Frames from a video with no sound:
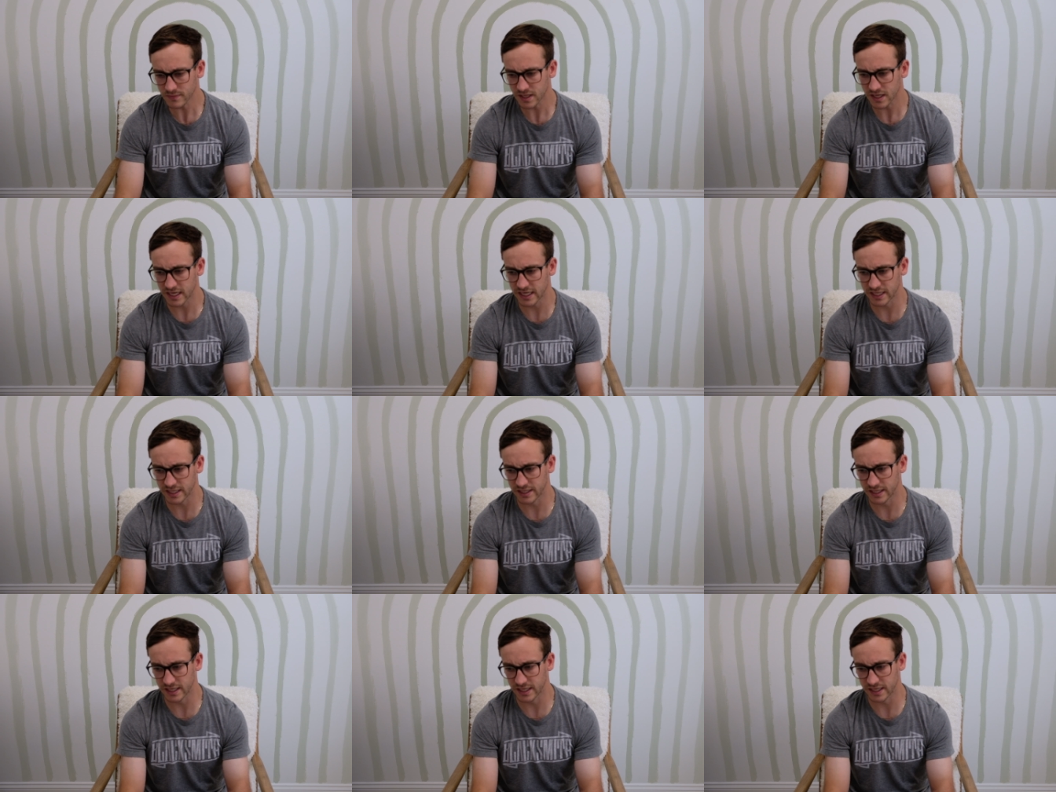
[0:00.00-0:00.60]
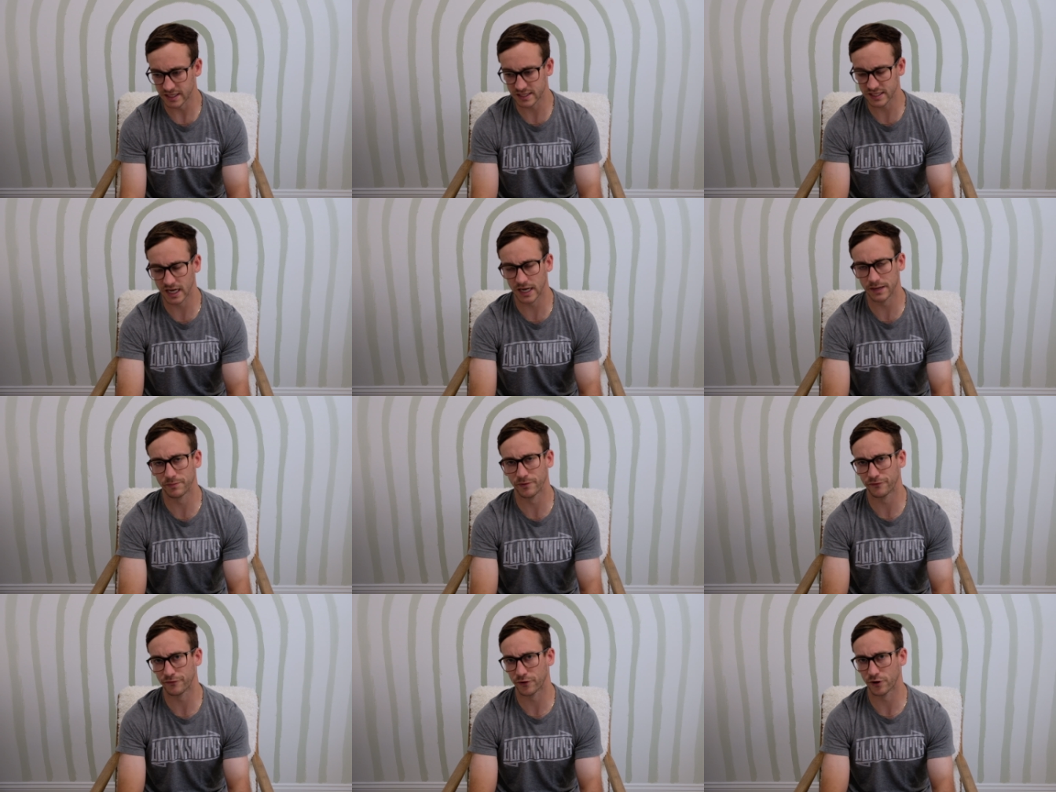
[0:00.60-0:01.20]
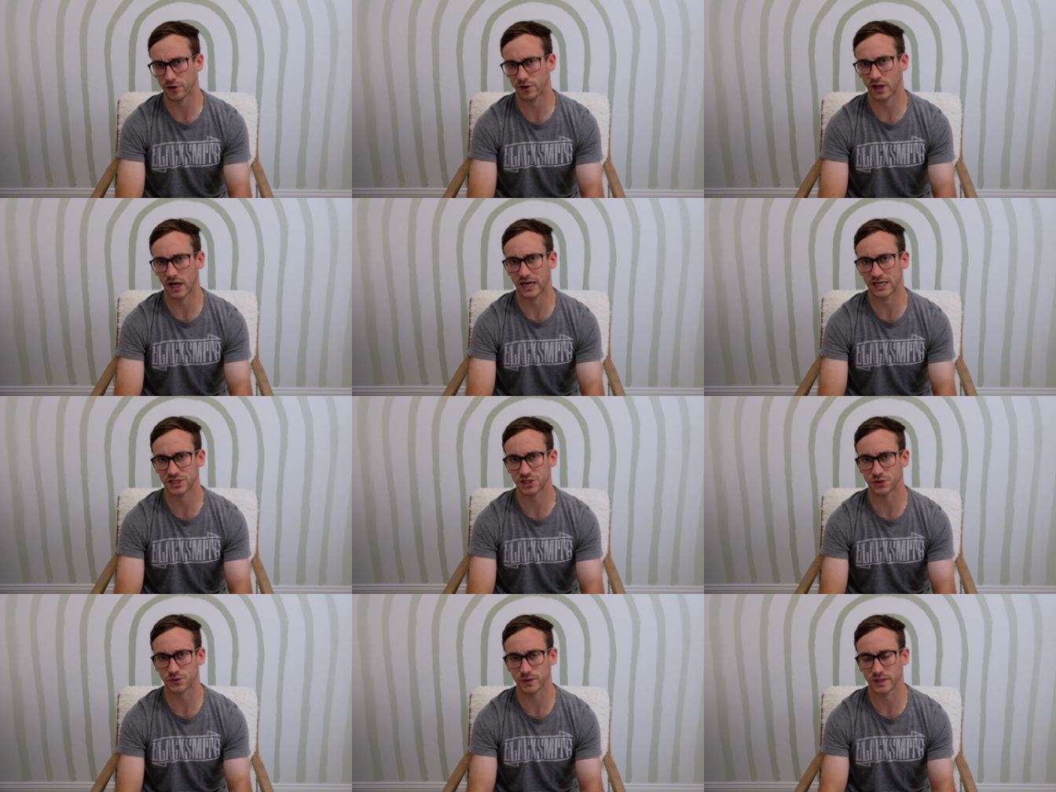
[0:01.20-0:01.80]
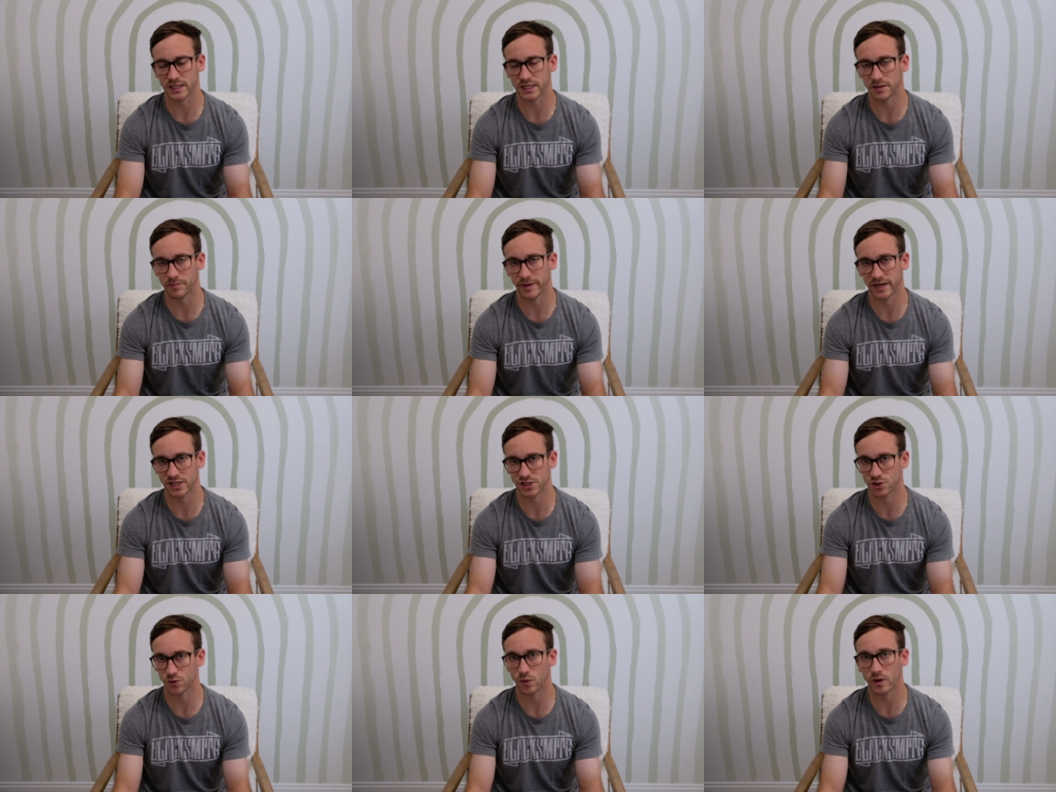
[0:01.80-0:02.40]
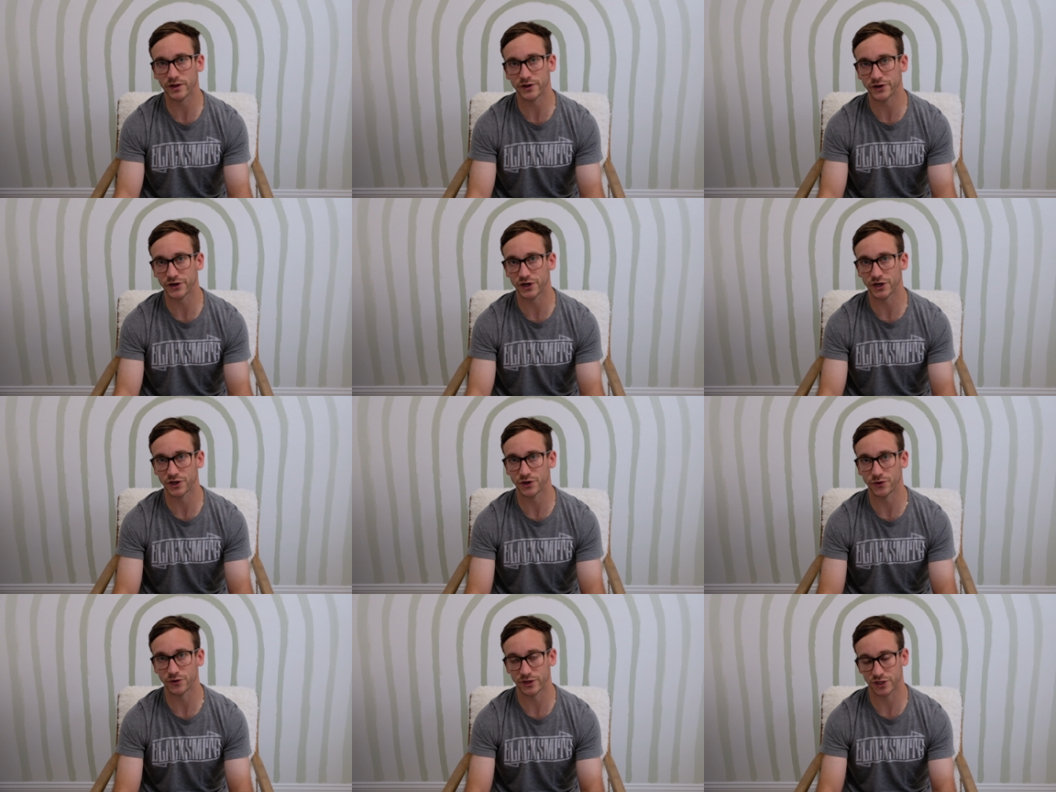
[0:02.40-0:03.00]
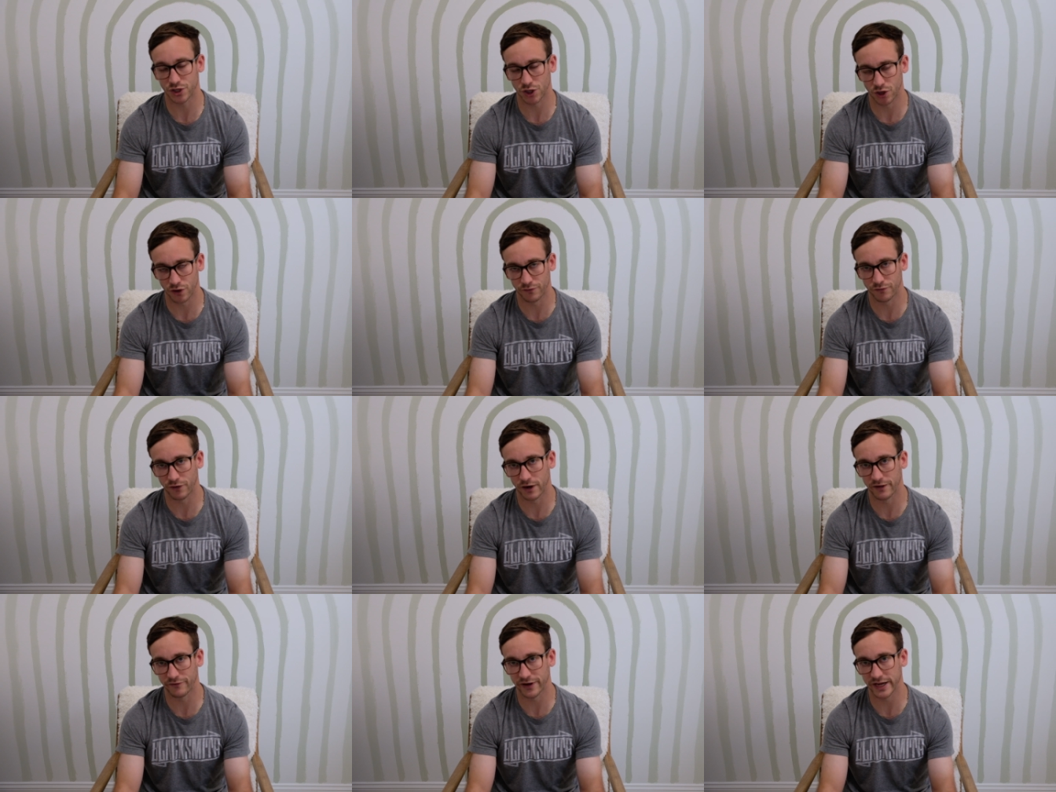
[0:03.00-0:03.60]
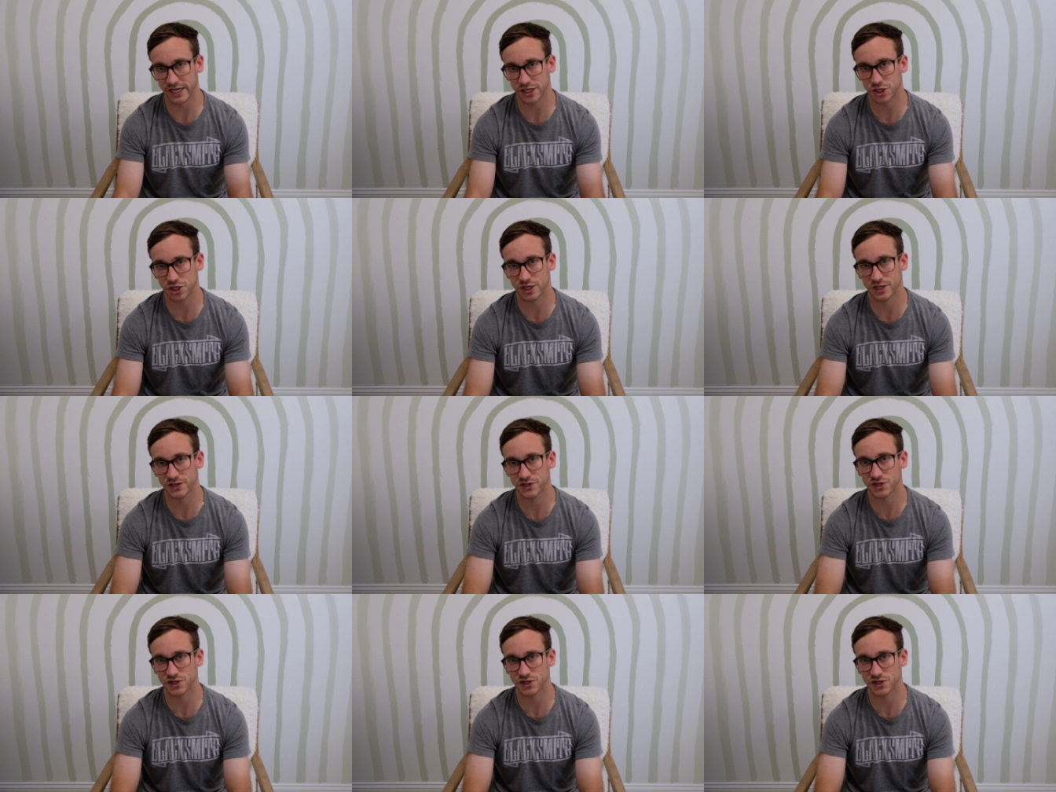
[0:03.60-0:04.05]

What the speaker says: And the type of fertilizer really depends on whether you're going to do a turf renovation.